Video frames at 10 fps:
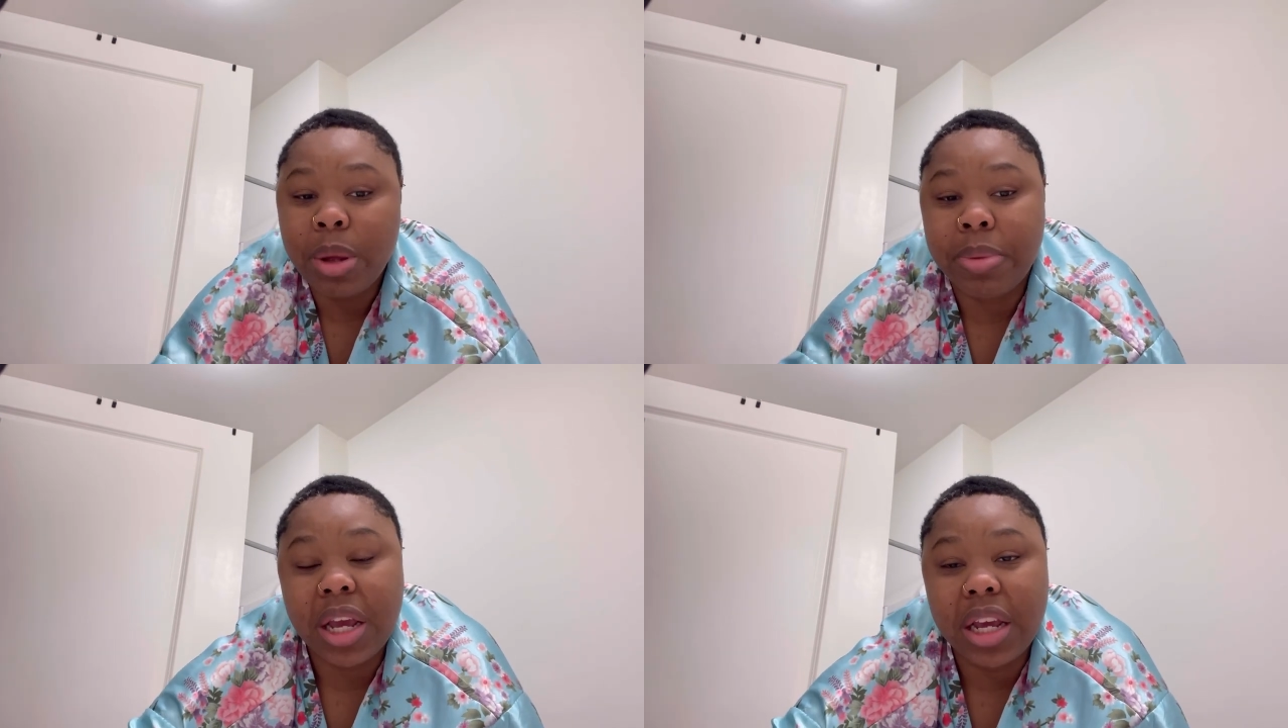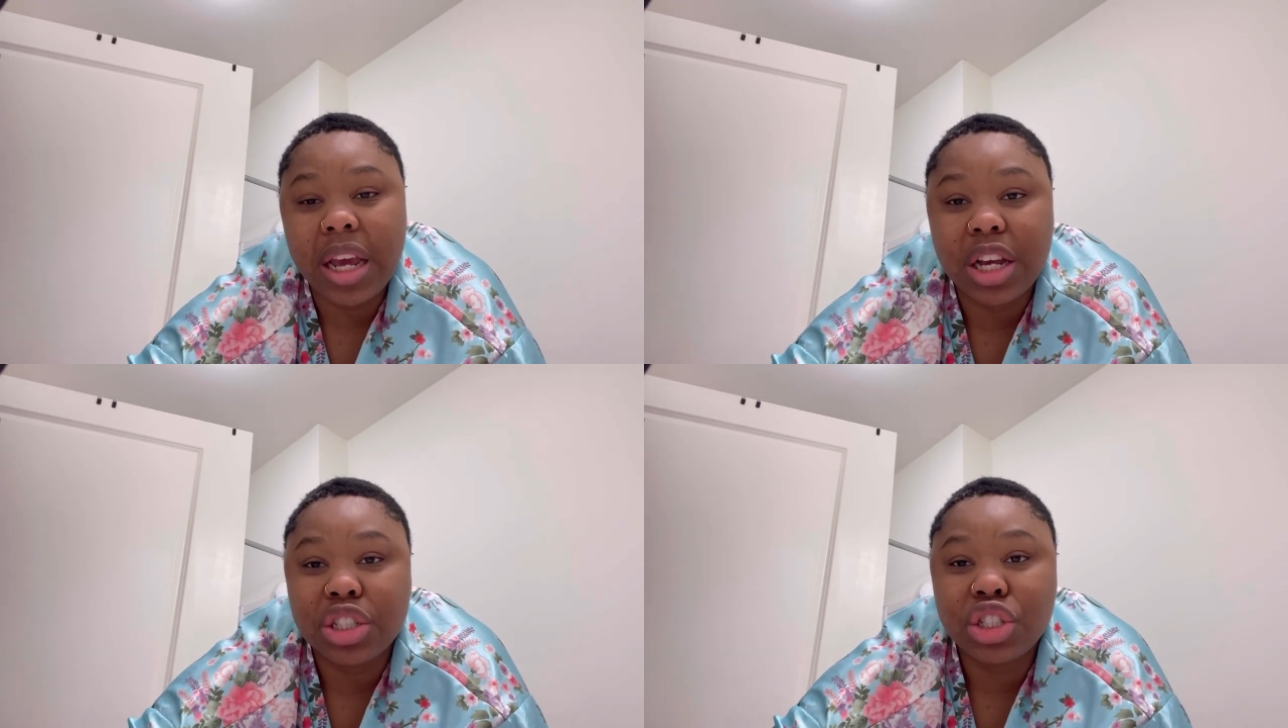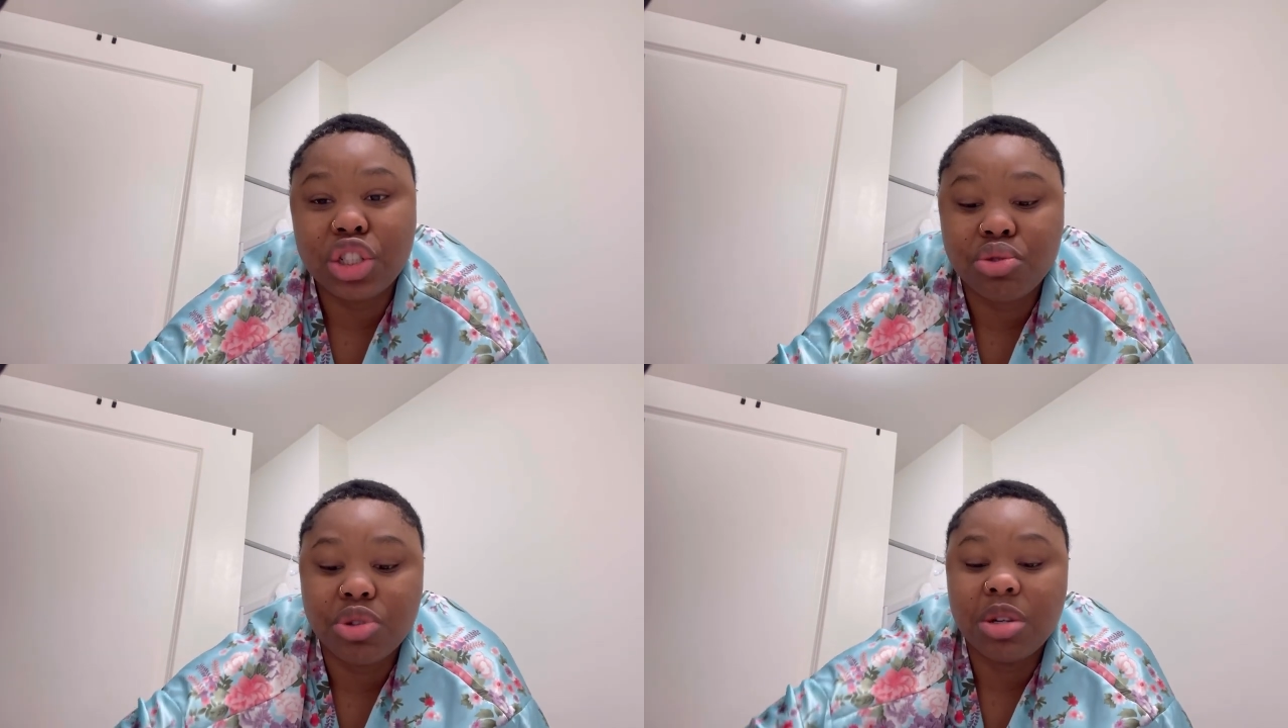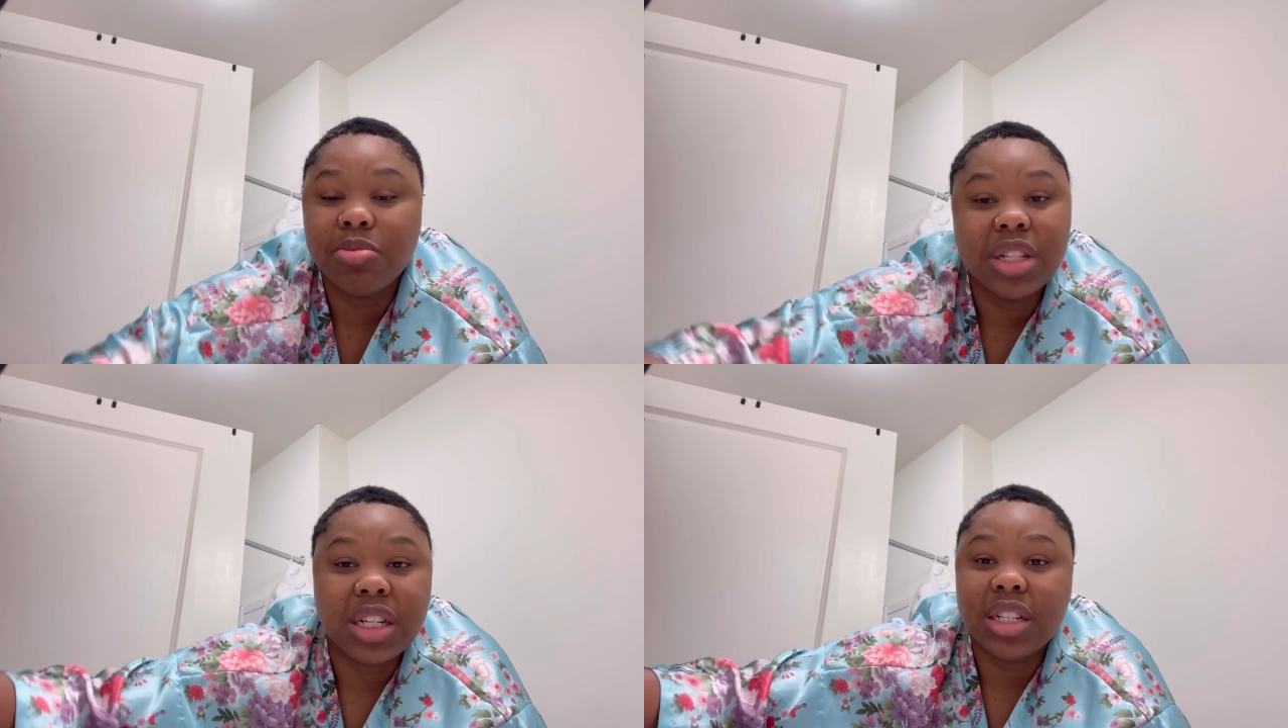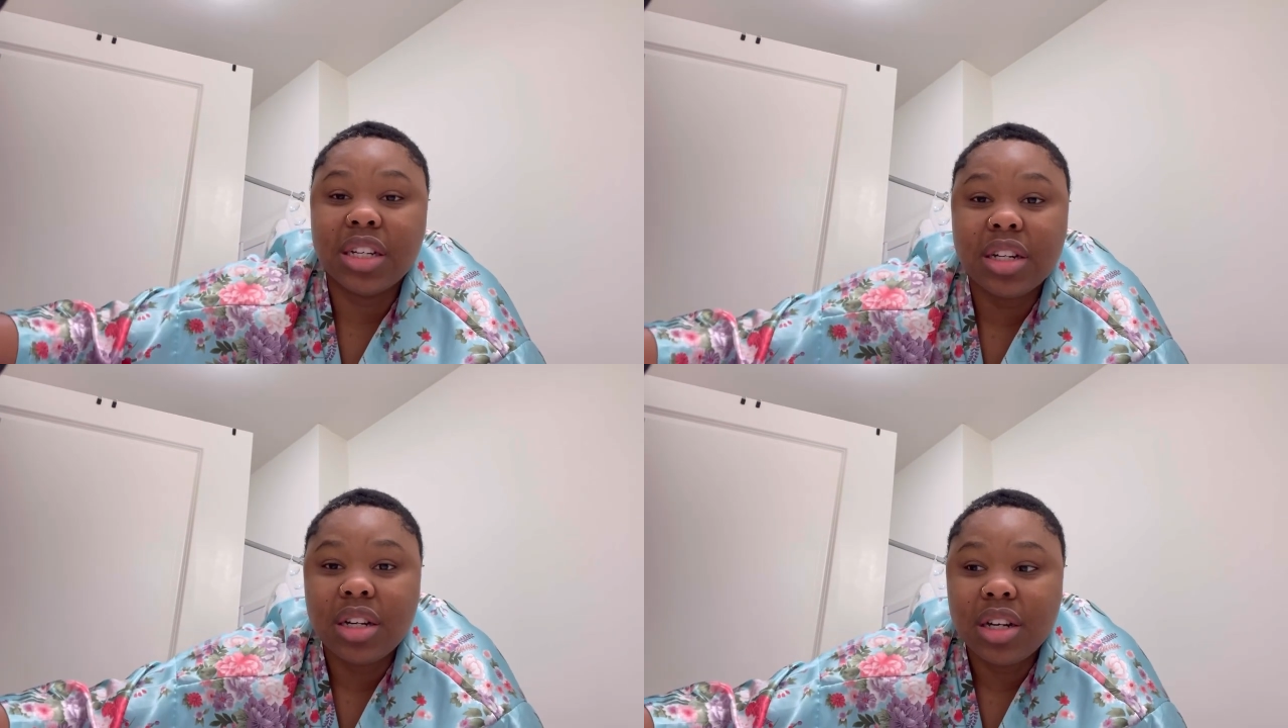being
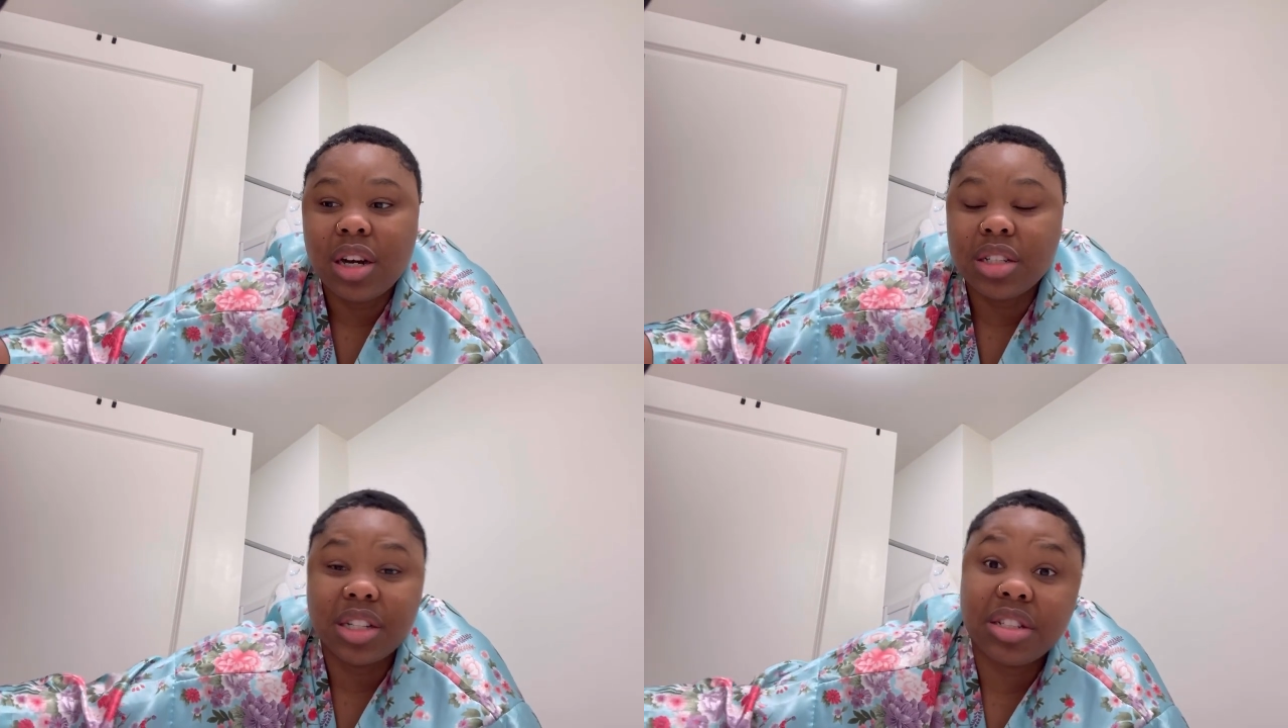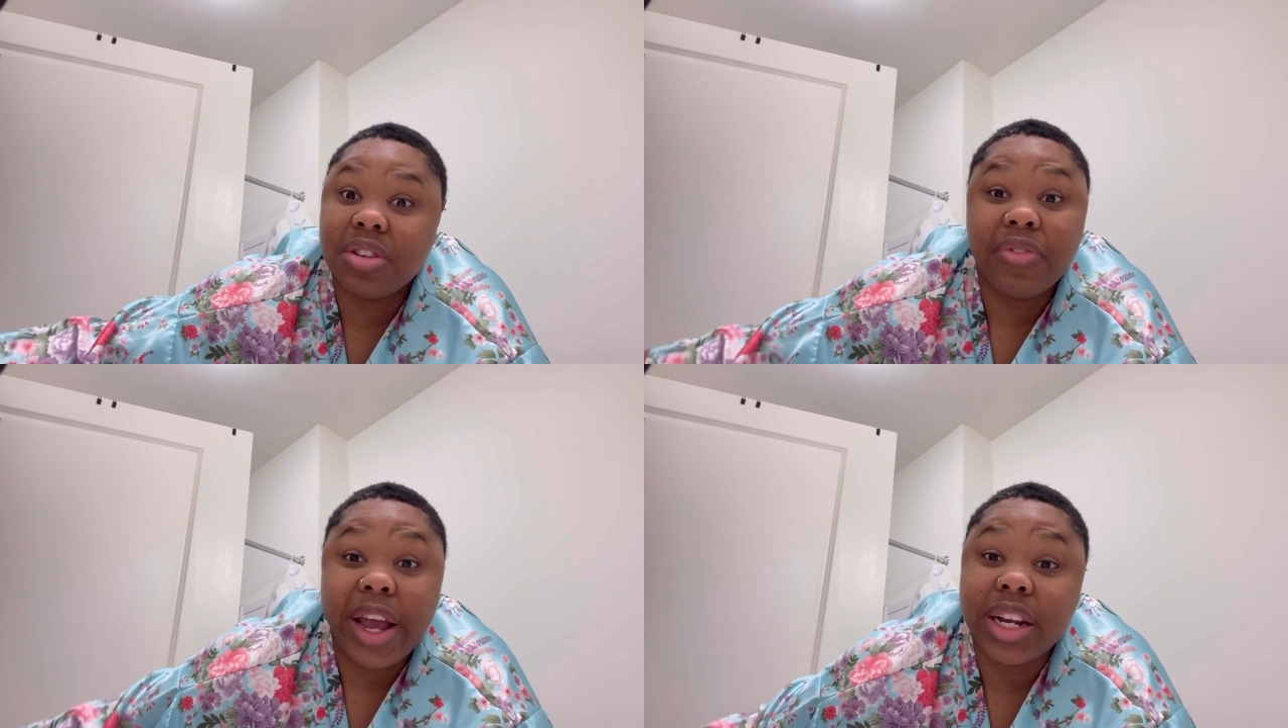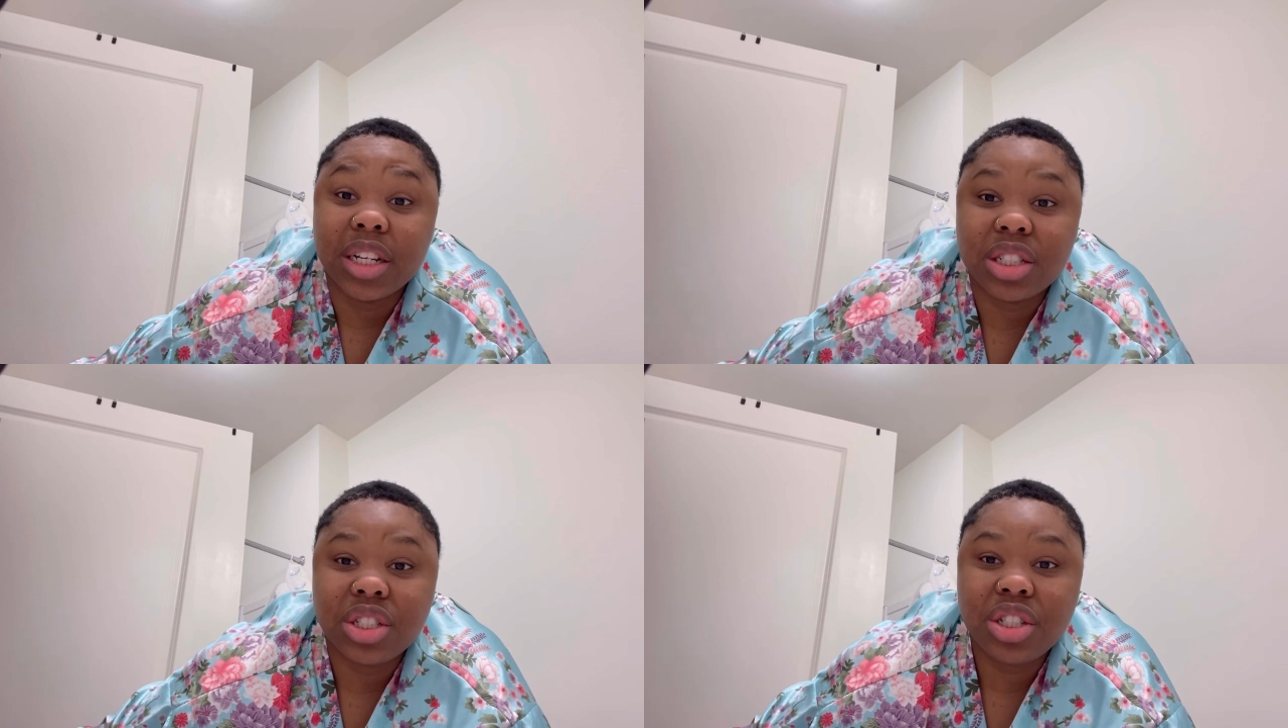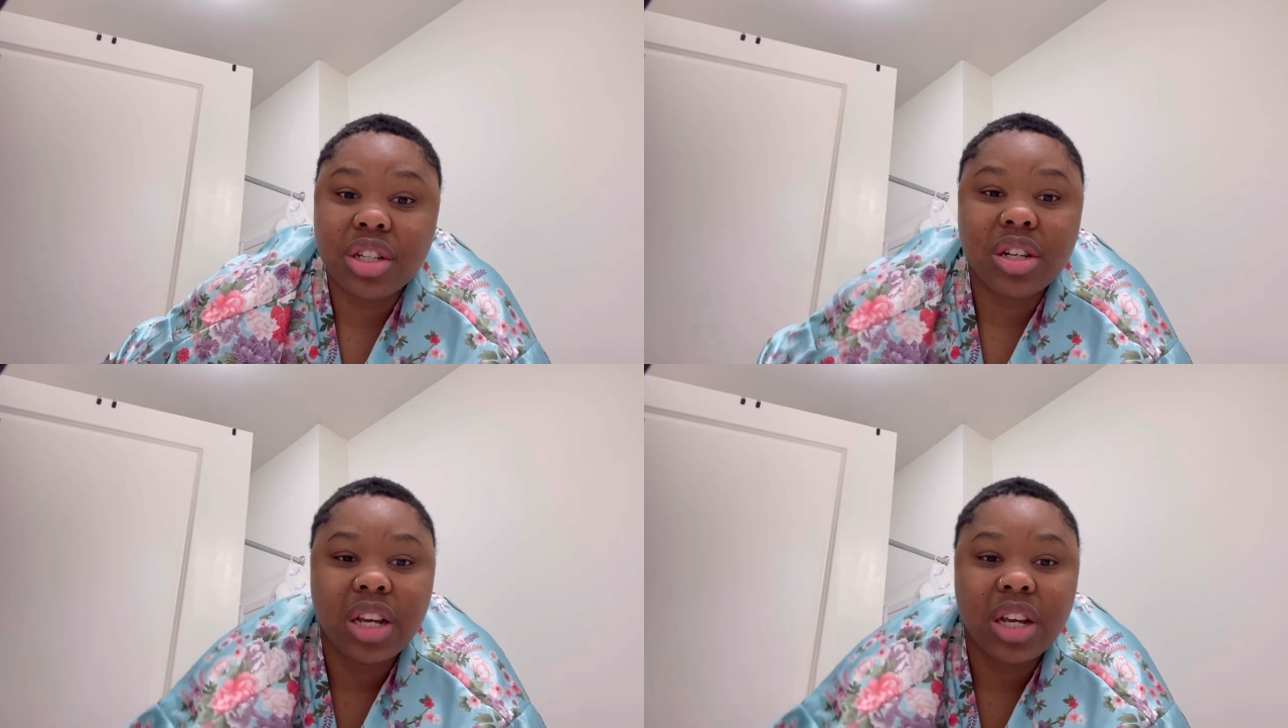extremely disadvantaged